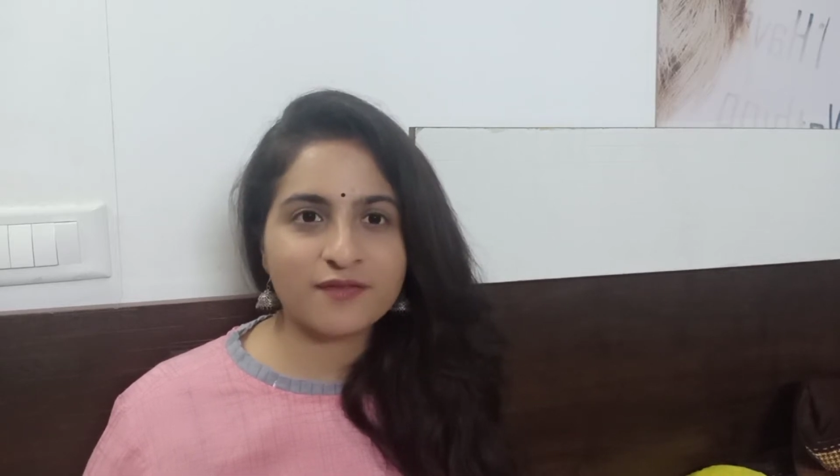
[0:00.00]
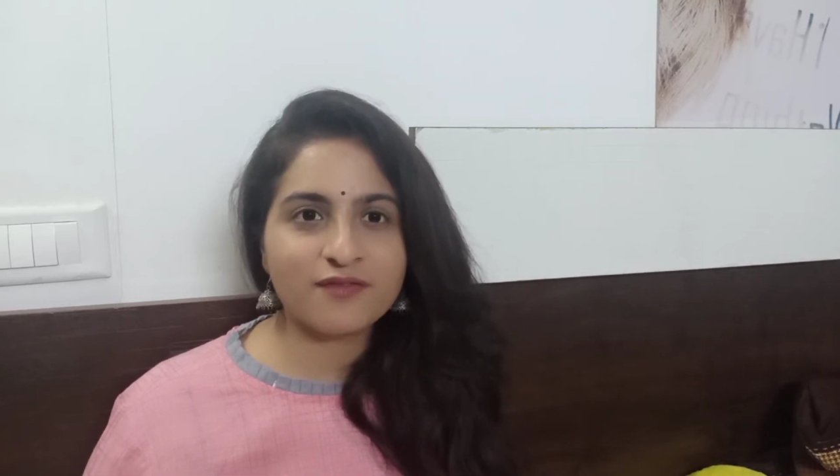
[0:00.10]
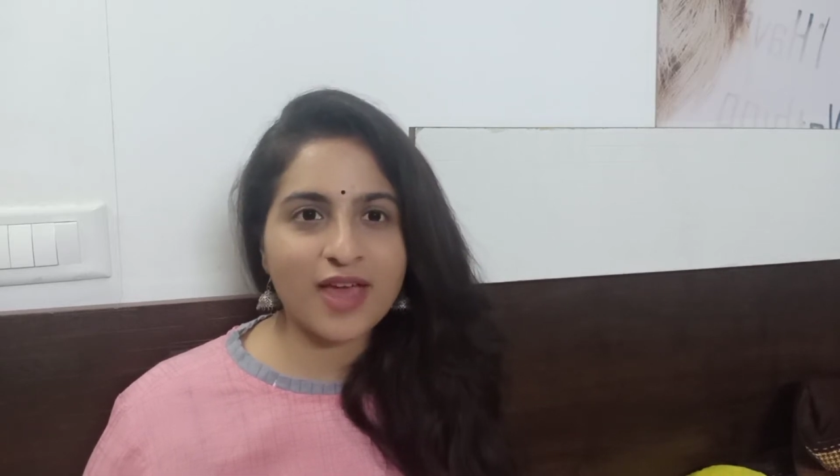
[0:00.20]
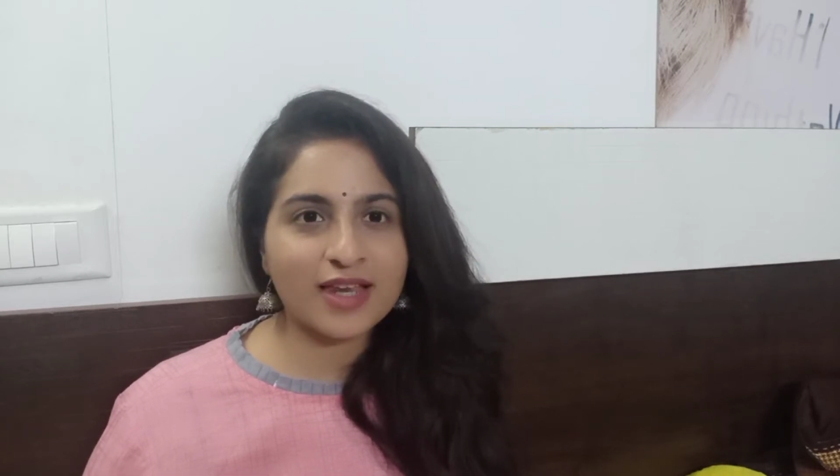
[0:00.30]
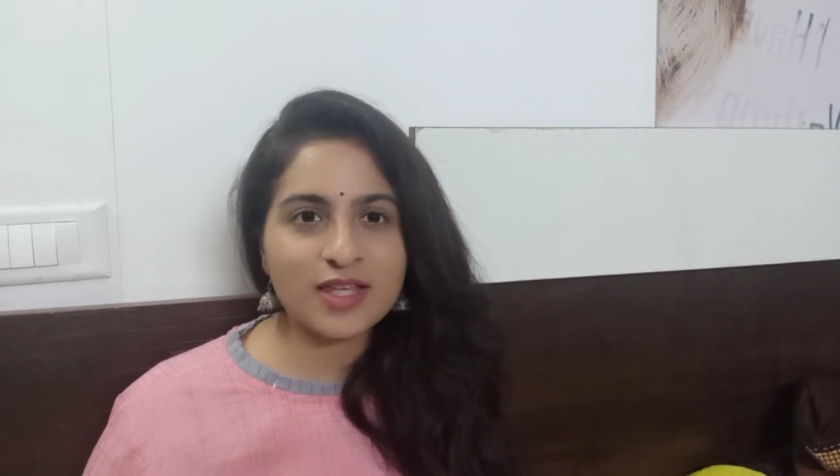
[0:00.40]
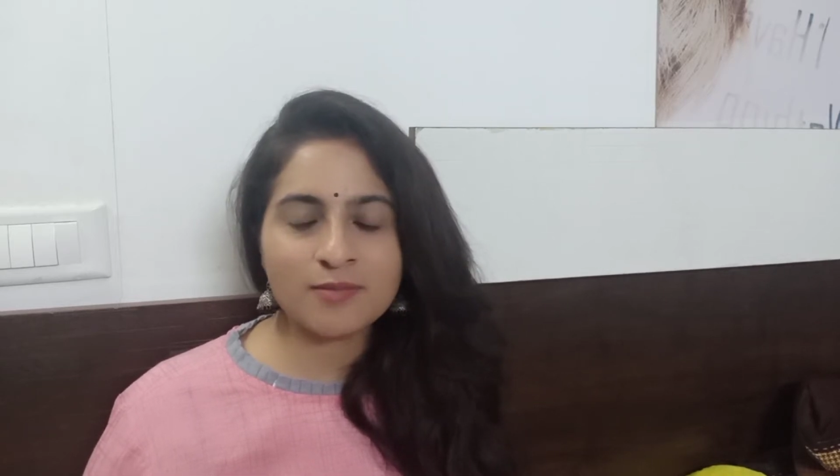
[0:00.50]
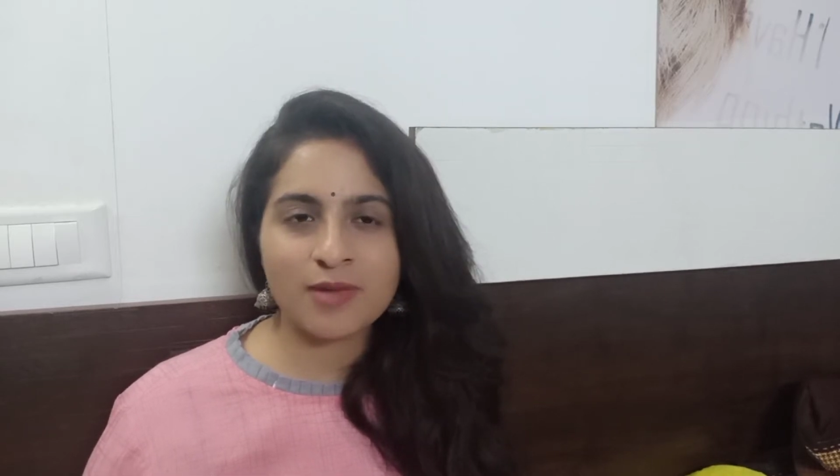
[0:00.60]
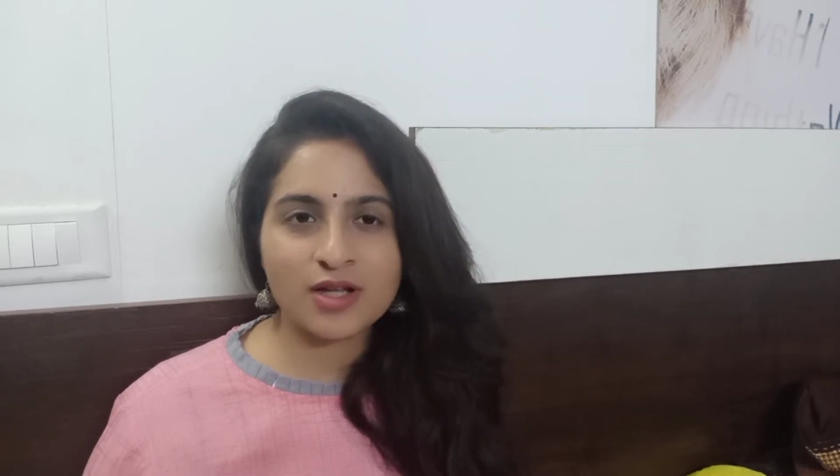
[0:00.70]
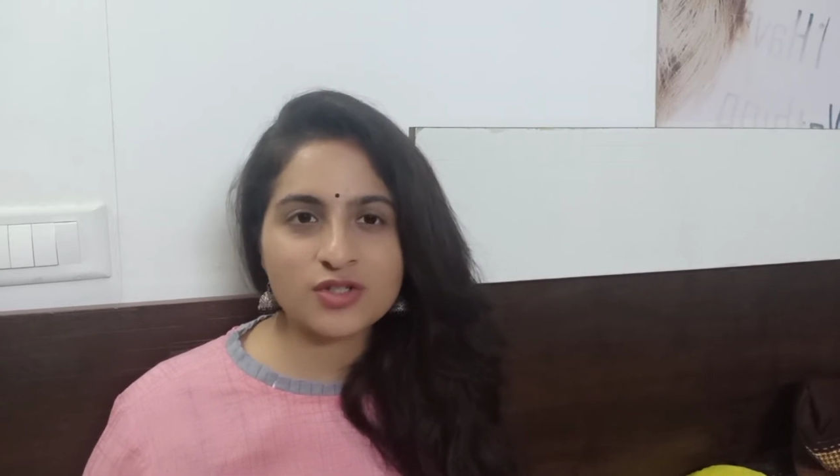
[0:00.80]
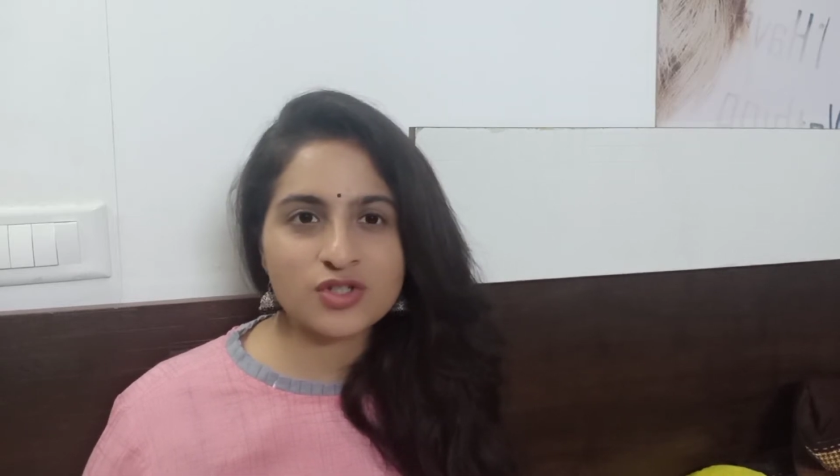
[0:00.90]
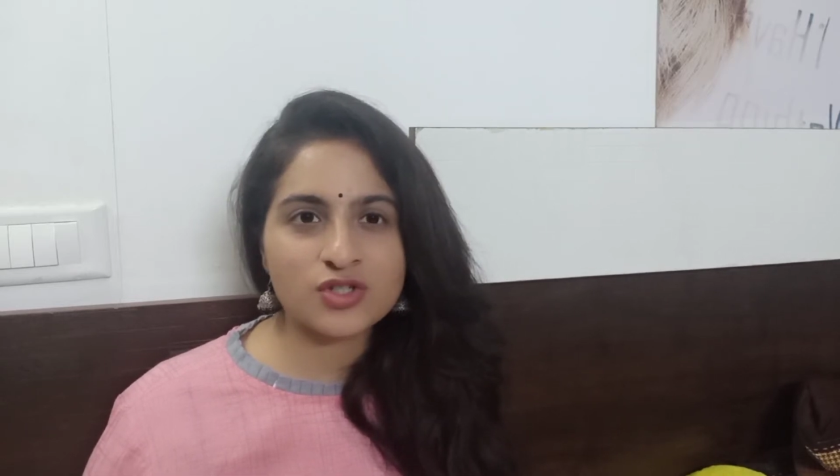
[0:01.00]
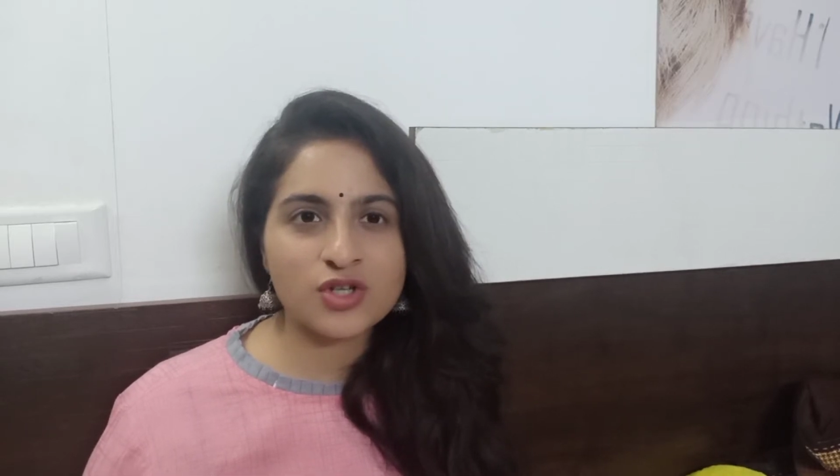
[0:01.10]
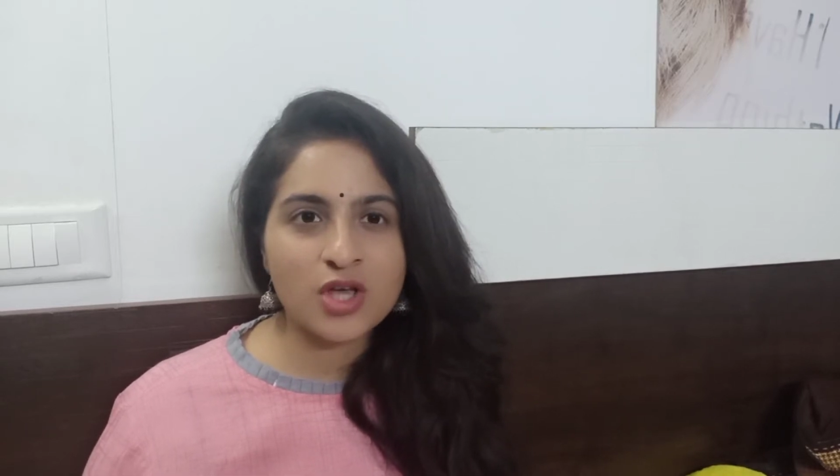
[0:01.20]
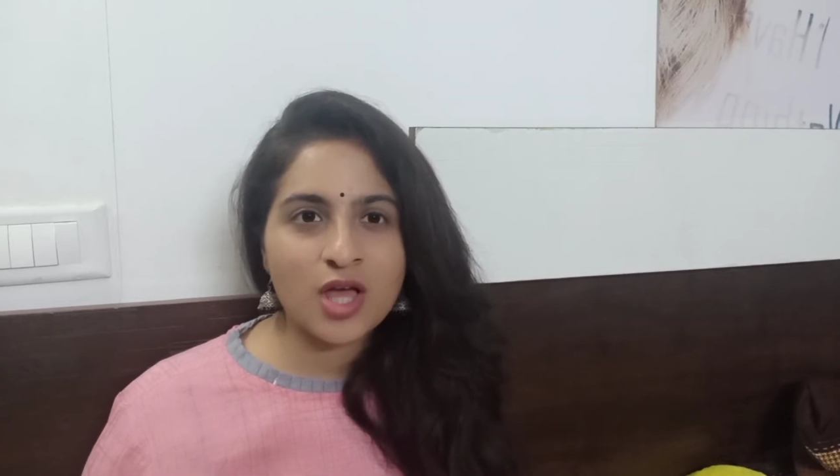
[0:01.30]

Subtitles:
very much